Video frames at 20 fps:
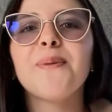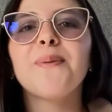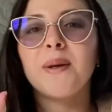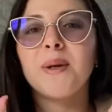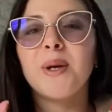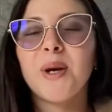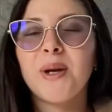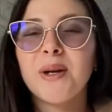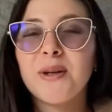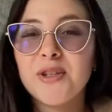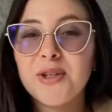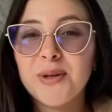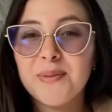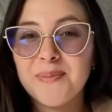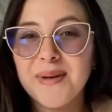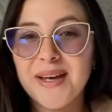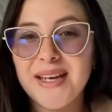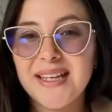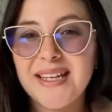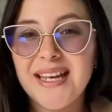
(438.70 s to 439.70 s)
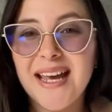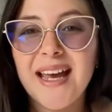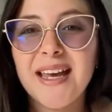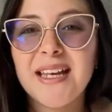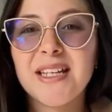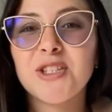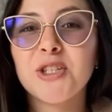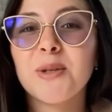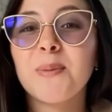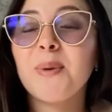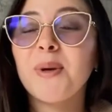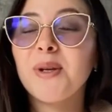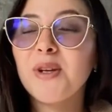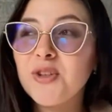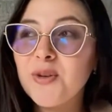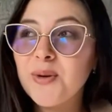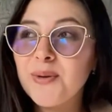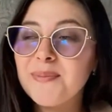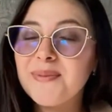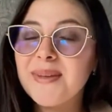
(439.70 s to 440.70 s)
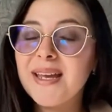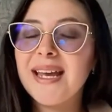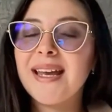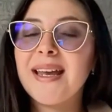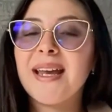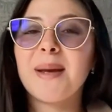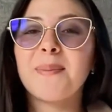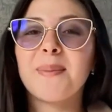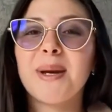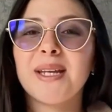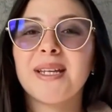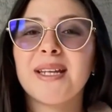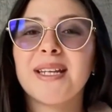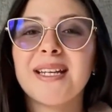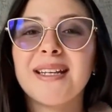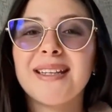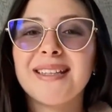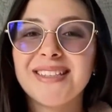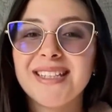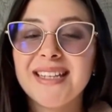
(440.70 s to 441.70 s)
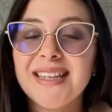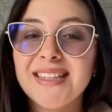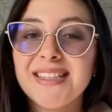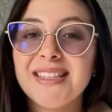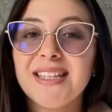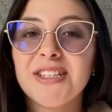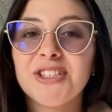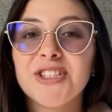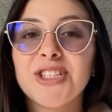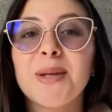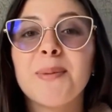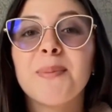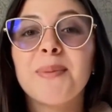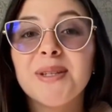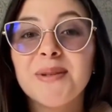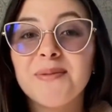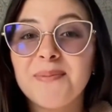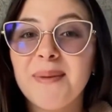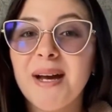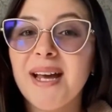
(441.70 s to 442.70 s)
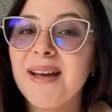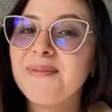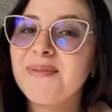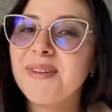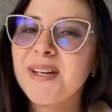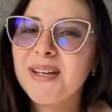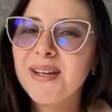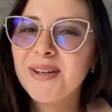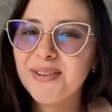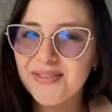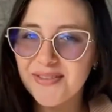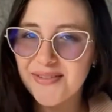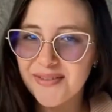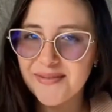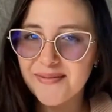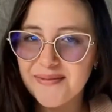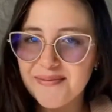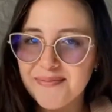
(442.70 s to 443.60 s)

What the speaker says: also being eligible to obtain American citizenship in 5 years.